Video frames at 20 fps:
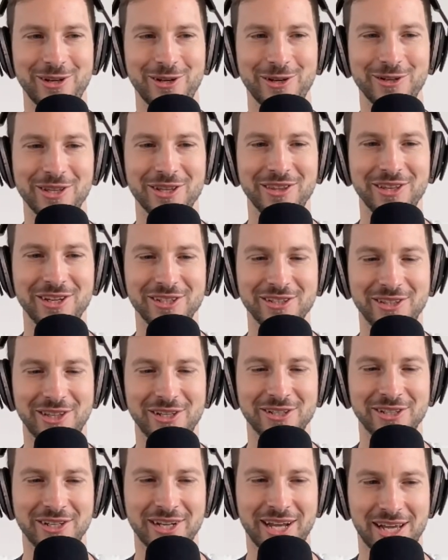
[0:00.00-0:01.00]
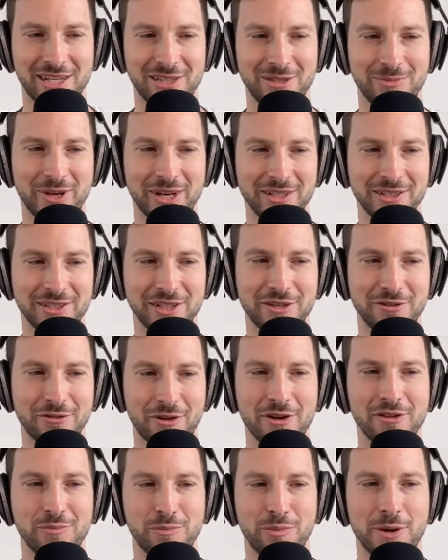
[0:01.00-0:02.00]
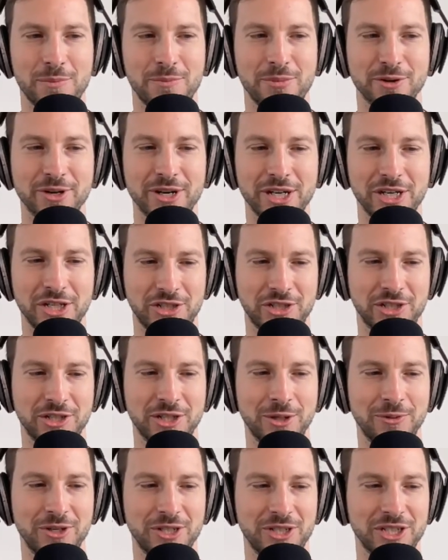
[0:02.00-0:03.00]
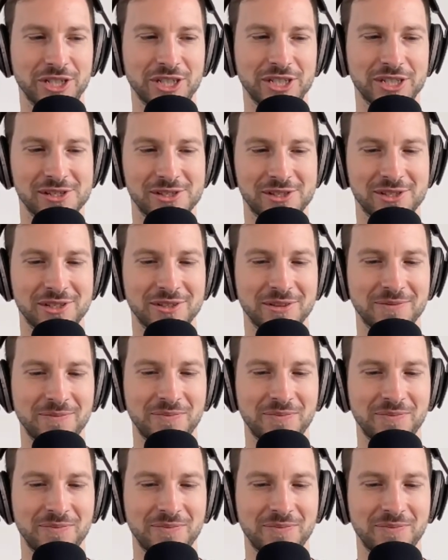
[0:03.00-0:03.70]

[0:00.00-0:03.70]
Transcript: So that there's an aspect of preparation, which is